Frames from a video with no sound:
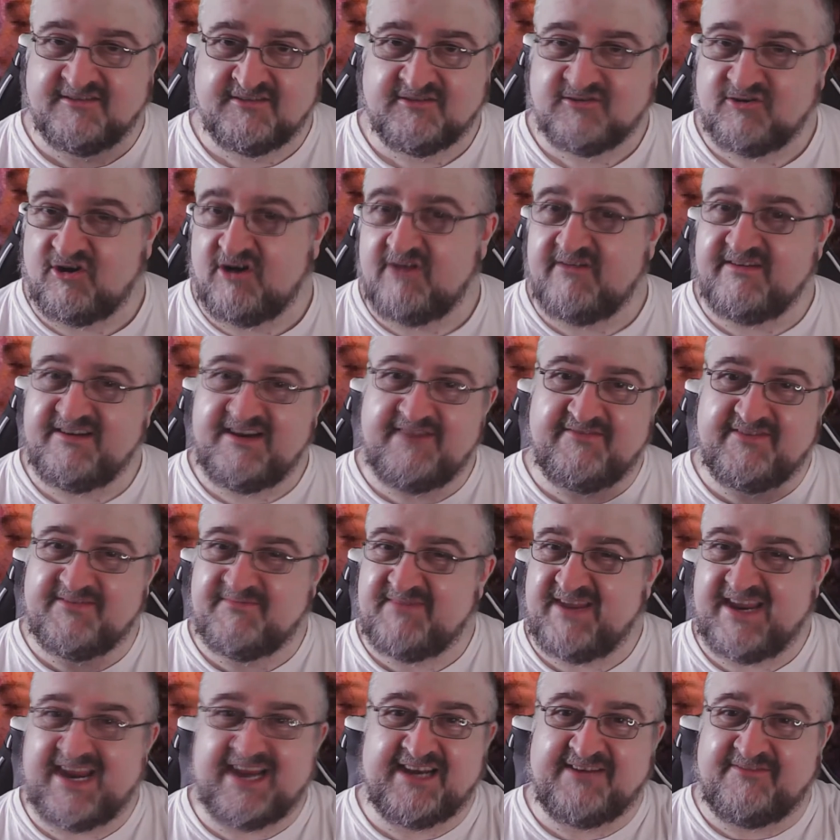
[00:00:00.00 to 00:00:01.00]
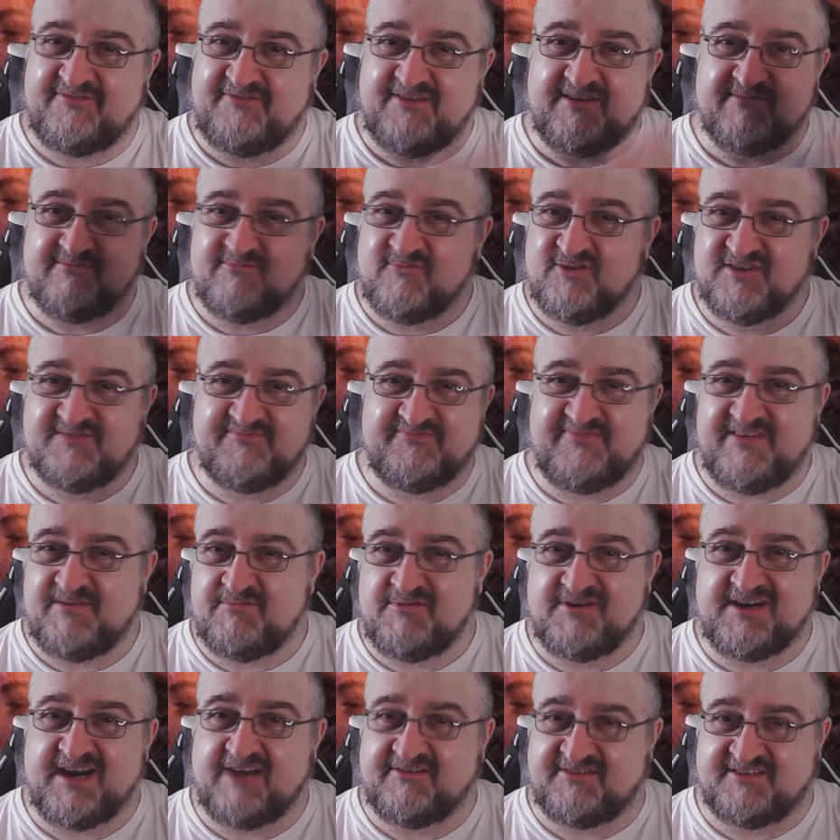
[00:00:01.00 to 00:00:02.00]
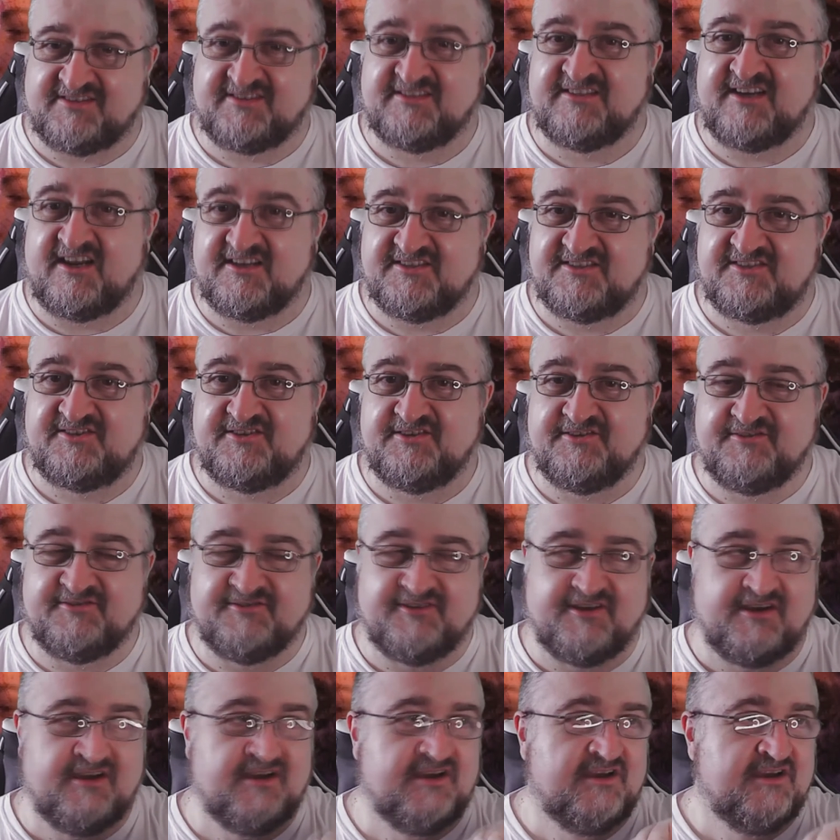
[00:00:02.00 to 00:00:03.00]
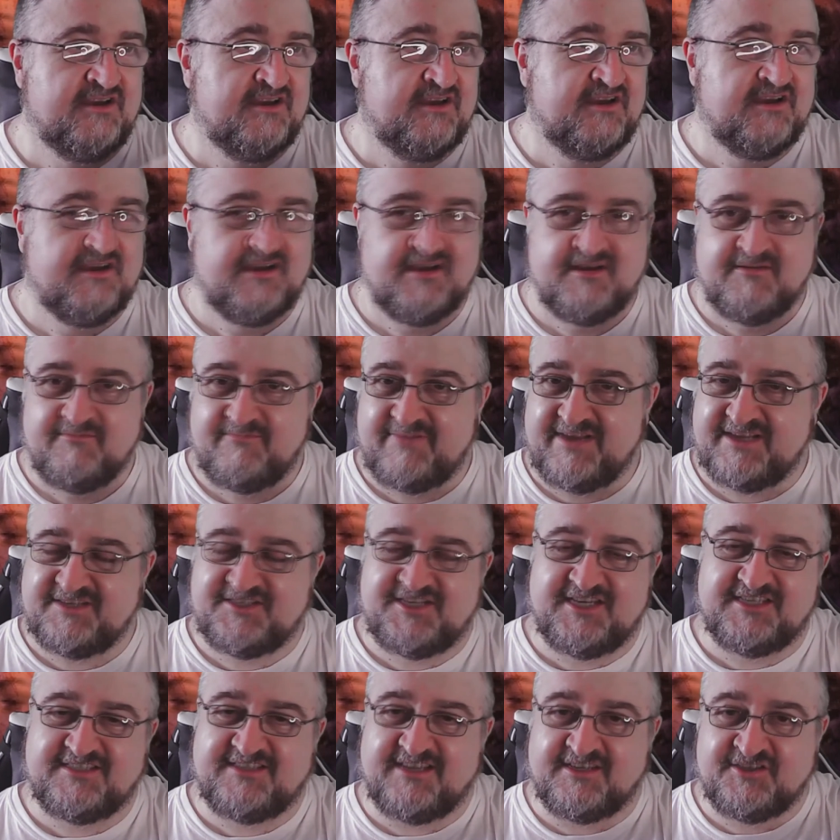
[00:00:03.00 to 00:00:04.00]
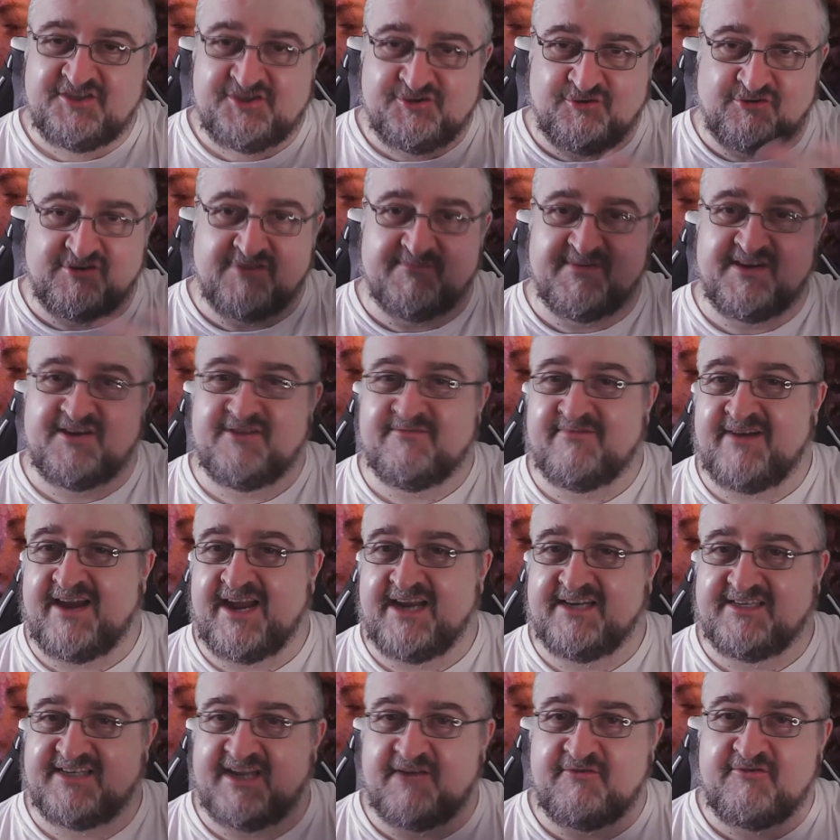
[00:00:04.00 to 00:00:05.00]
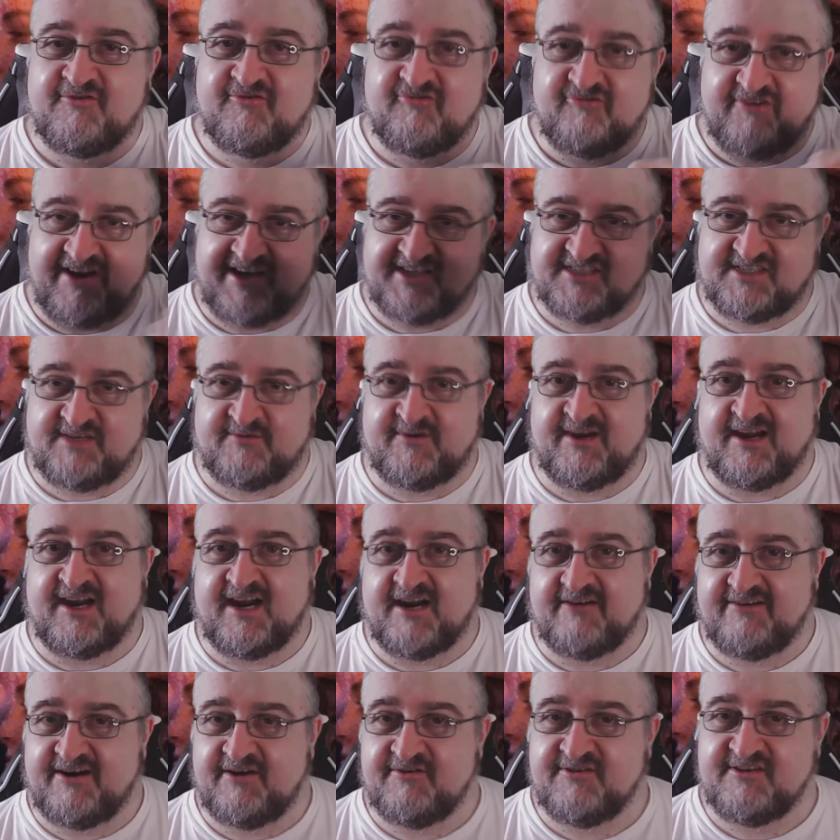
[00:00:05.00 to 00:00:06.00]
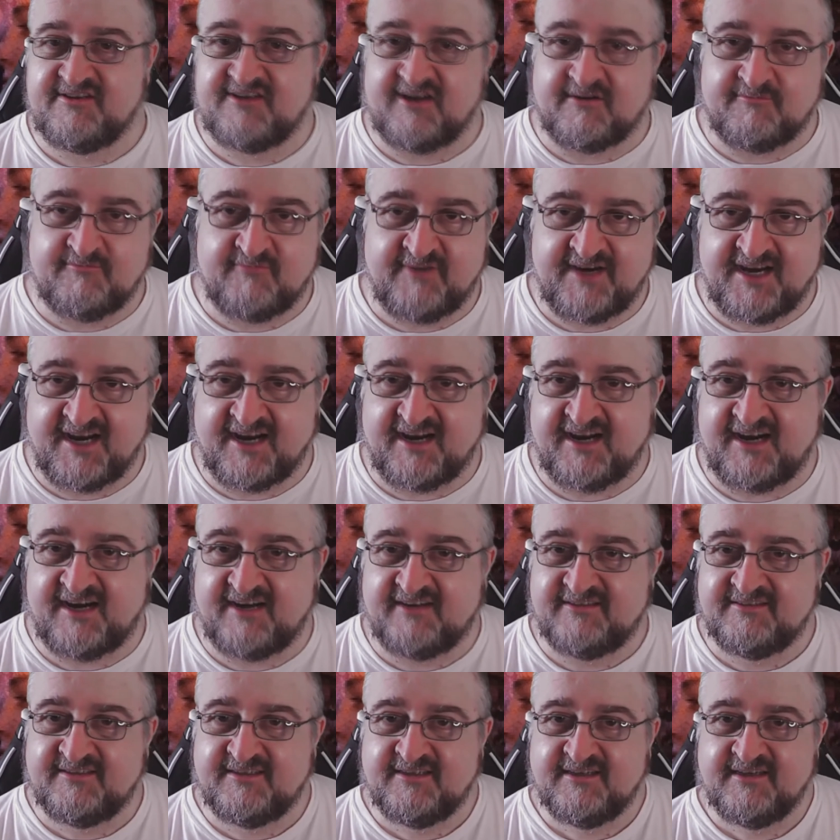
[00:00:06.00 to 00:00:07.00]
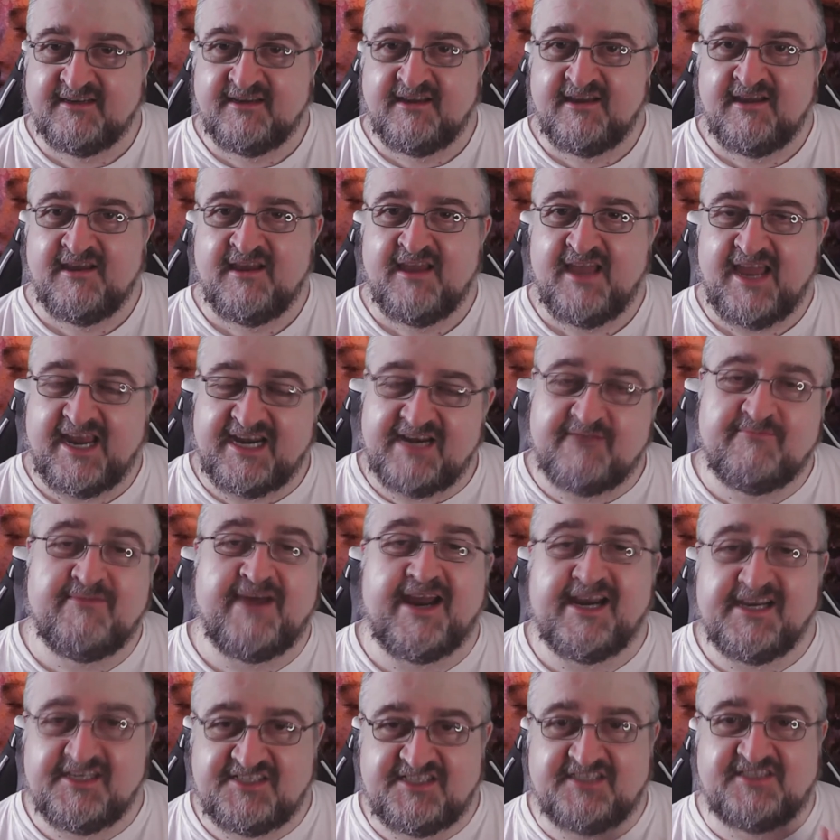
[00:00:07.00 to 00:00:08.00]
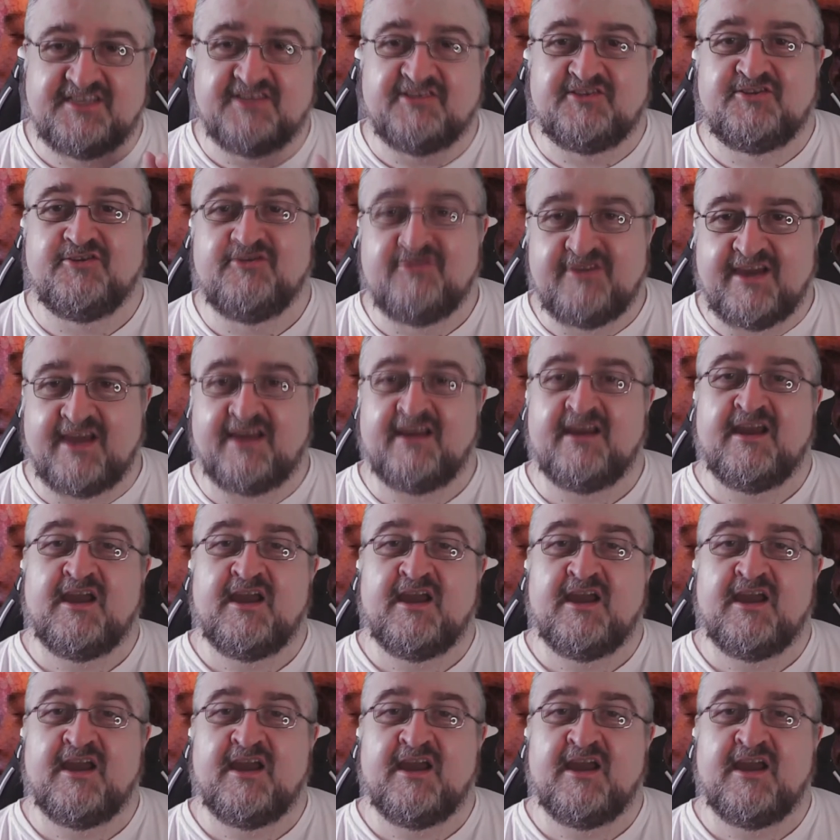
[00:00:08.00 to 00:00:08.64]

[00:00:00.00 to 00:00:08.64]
or even any female character nuts too. But it's just a joke about humanity, how crazy we are, how dumb we are. And it manages to do it